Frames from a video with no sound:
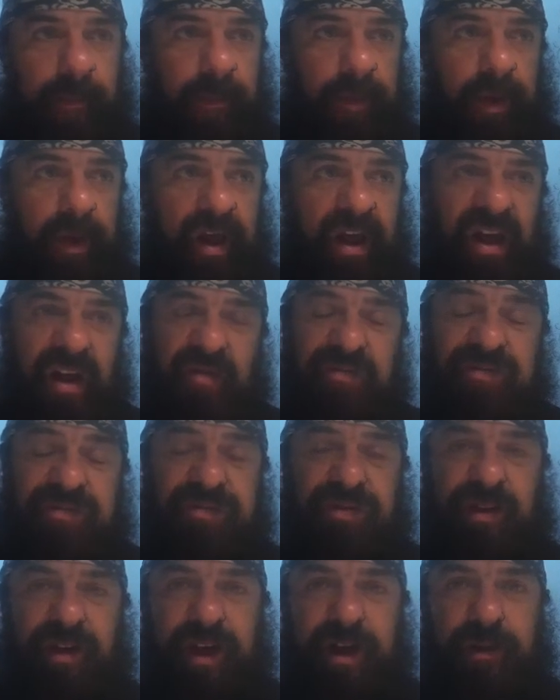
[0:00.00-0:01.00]
but
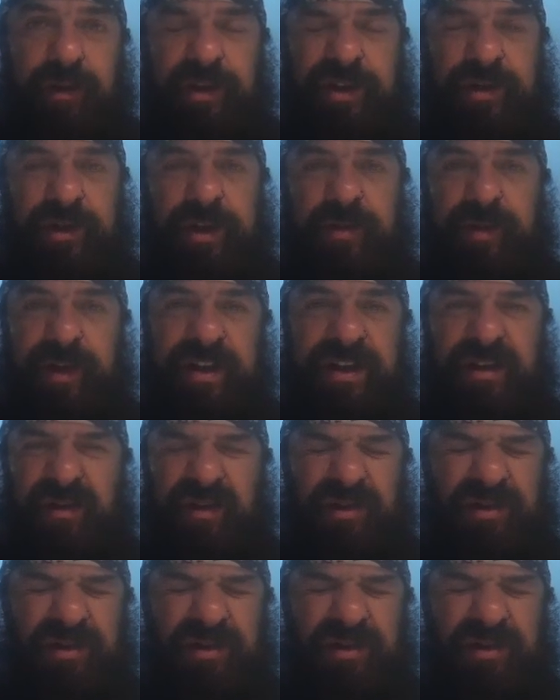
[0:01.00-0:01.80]
it was too expensive.